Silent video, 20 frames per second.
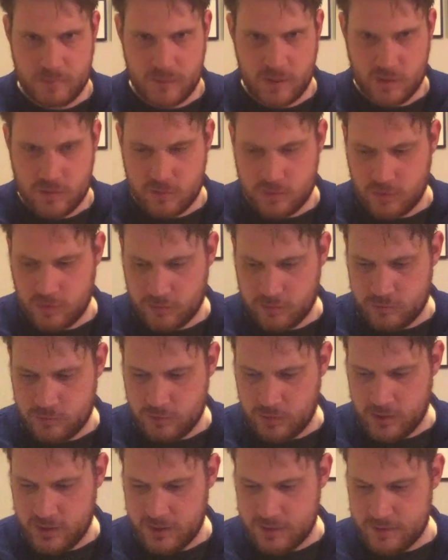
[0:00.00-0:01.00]
soft
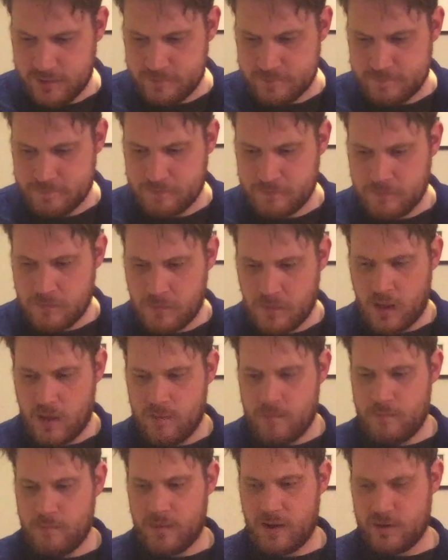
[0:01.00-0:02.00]
drink,
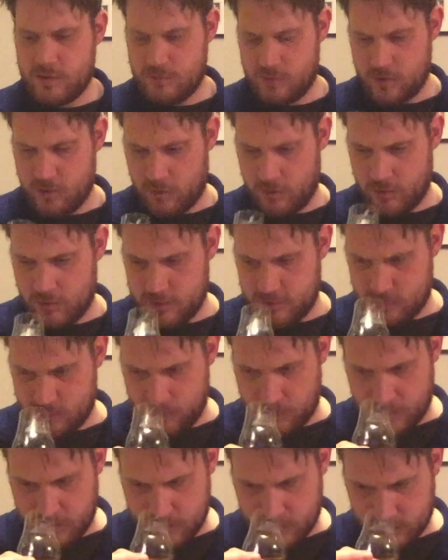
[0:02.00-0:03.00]
mandarin orange
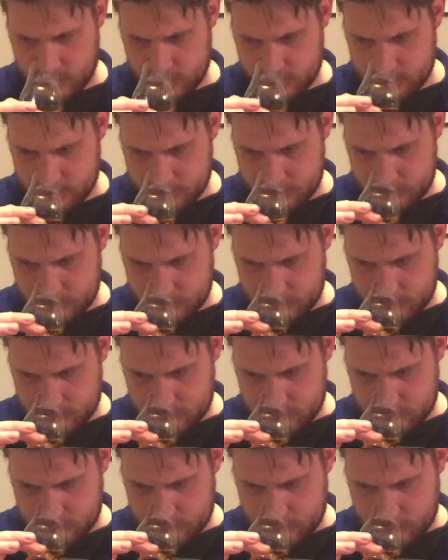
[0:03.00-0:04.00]
peel,
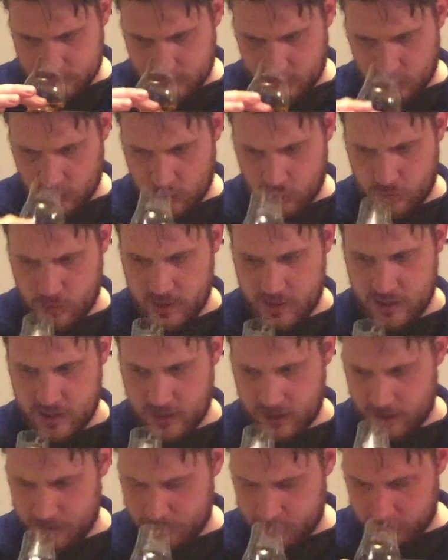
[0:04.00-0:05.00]
green
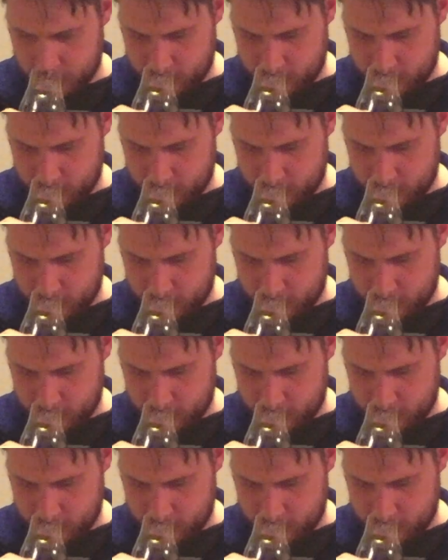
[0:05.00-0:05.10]
apple